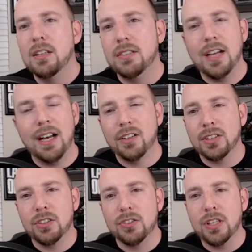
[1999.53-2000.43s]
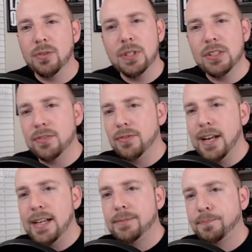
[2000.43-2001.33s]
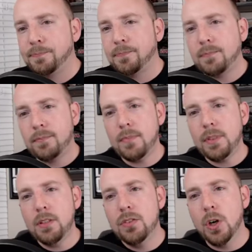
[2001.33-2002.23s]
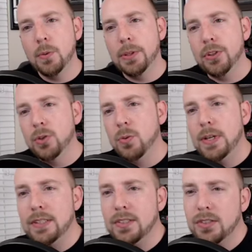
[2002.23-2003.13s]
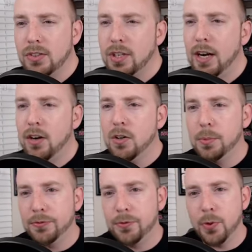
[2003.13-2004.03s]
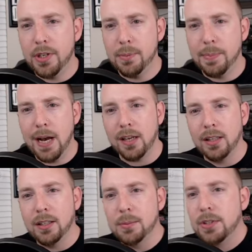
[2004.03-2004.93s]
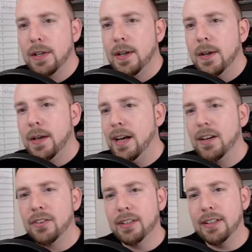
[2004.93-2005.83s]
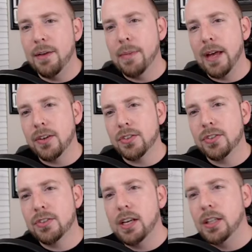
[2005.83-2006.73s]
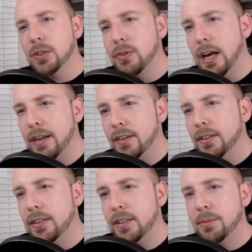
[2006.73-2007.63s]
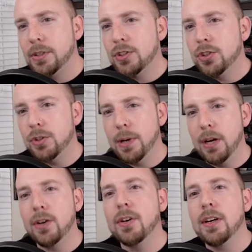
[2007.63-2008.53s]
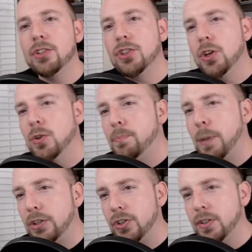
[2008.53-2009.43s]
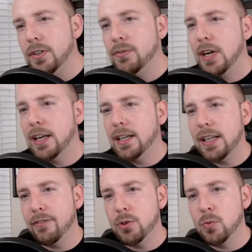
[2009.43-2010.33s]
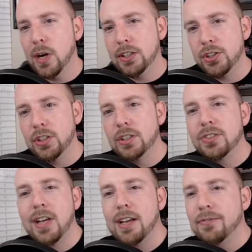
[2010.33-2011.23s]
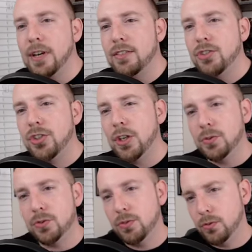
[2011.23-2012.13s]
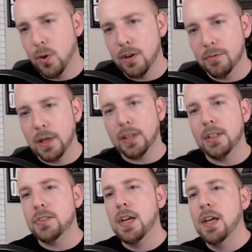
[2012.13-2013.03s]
I don't think there's any reason for that. Tobin, who wins? Carol before the apocalypse. I don't think that matters. Taylor Ryder. I messaged about. Oh, all right. Joe Betcher. Ronnie, have you watched the Syfy show 12 Monkeys?